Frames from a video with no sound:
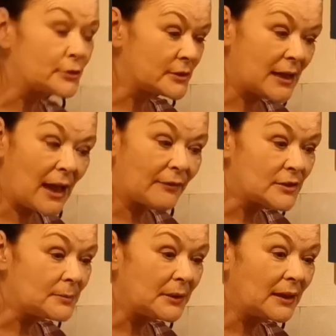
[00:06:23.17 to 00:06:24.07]
doesn't have
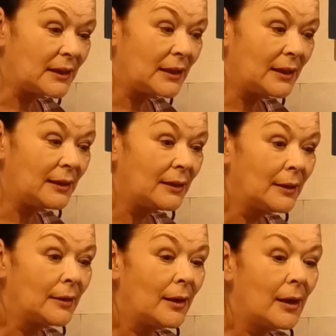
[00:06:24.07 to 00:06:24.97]
to be
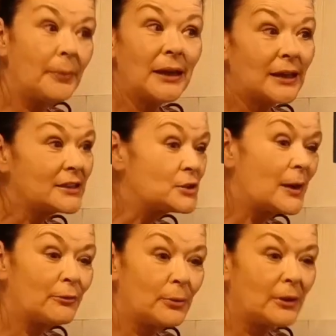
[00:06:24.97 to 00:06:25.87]
appealing to
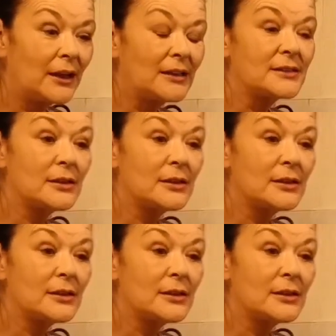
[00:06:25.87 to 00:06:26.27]
everyone else.